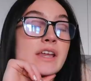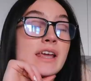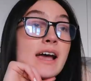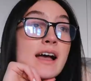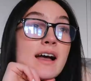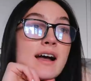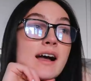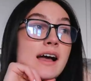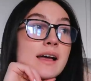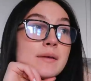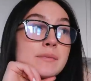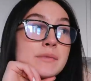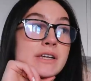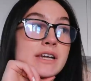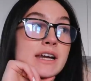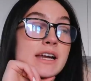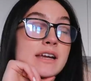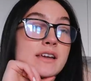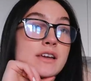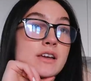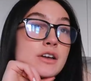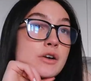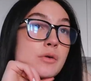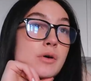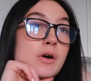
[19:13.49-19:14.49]
Yeah, I mean, I
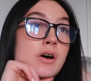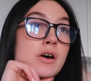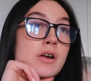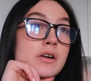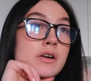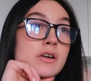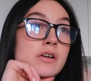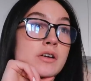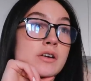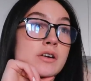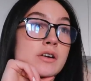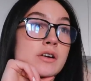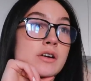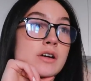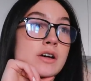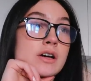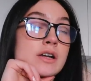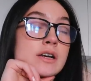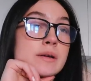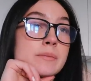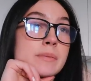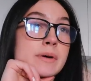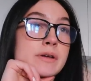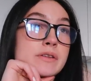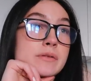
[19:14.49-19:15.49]
can go on and on and
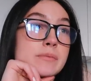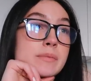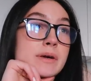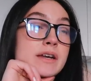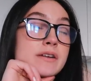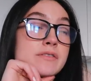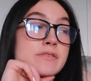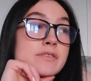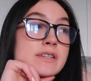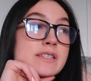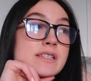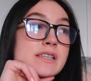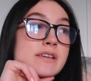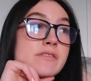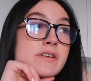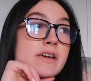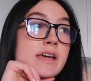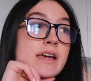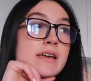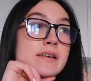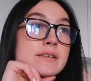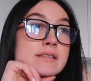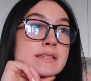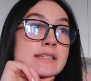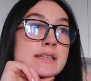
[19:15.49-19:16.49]
on about the benefits of
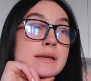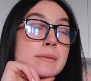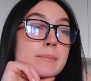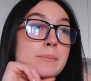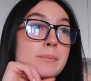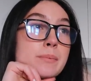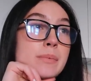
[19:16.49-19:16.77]
it,